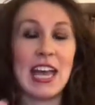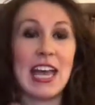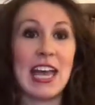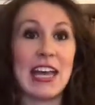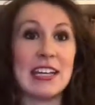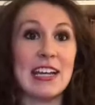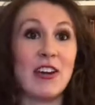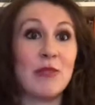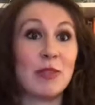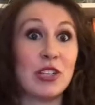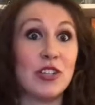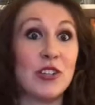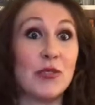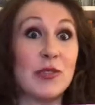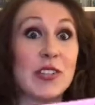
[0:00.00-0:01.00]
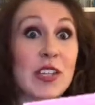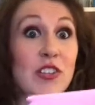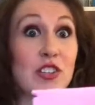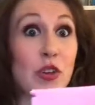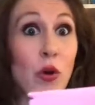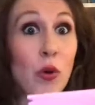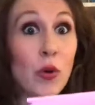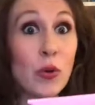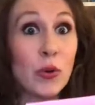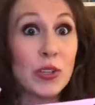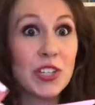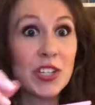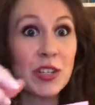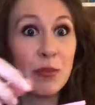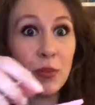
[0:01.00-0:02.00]
and now I'm going to use it to
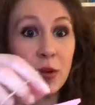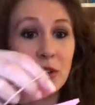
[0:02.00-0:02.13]
hold the book